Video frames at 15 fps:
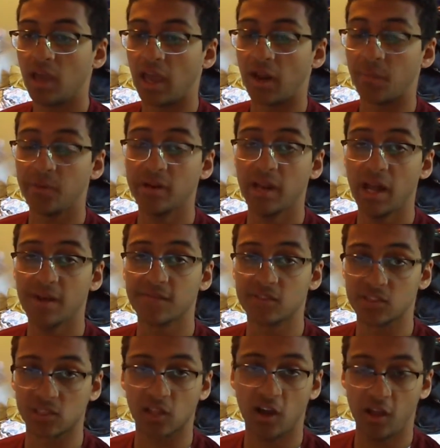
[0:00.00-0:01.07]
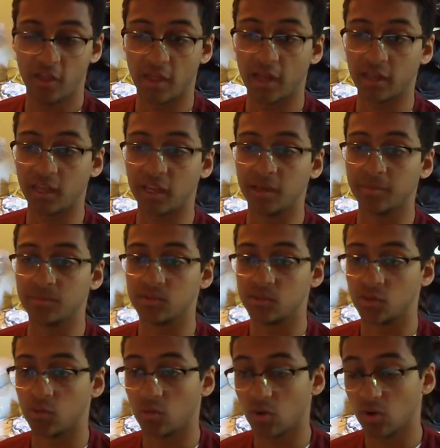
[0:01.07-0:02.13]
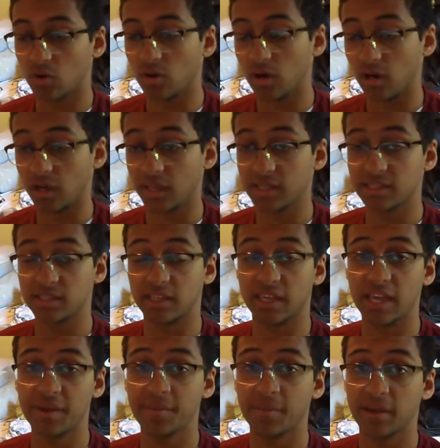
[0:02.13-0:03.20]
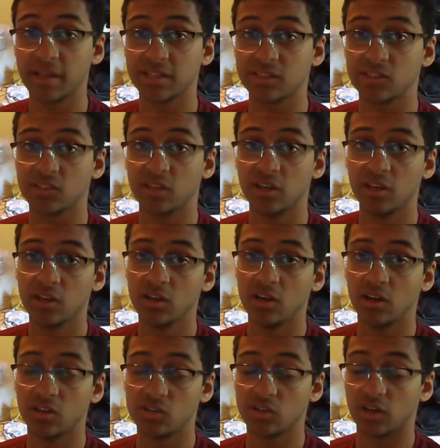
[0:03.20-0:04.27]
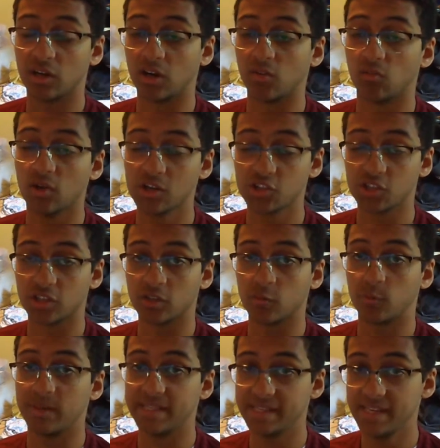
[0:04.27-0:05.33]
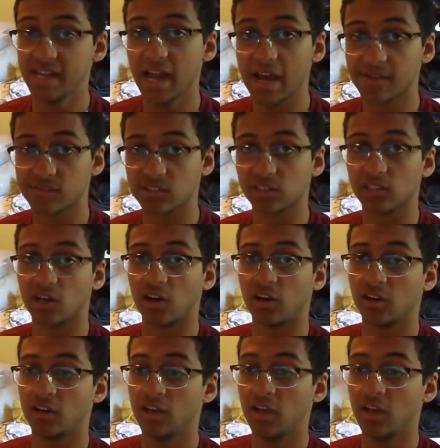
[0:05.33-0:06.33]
and we didn't have Salah that game. So again, the game against Russia, we did have Salah,